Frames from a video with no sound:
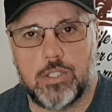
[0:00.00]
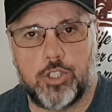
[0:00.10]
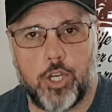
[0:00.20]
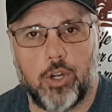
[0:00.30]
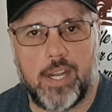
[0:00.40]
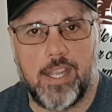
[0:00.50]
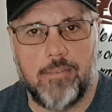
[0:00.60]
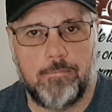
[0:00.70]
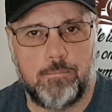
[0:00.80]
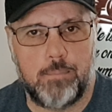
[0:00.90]
journey
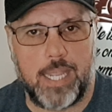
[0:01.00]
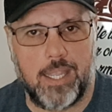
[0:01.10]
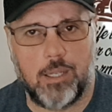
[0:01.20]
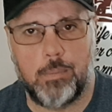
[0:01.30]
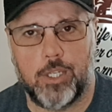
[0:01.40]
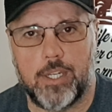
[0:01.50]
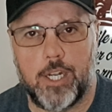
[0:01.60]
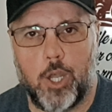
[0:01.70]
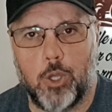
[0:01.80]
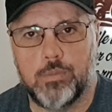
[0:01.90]
of building
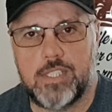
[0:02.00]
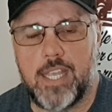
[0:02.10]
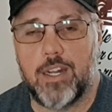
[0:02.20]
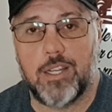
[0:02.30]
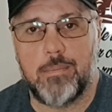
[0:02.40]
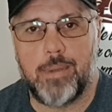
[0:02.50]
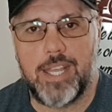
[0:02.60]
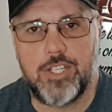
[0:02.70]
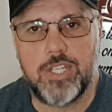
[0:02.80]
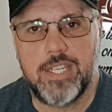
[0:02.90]
a homestead on a
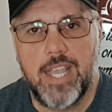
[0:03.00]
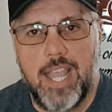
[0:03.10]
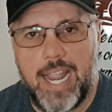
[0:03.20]
budget.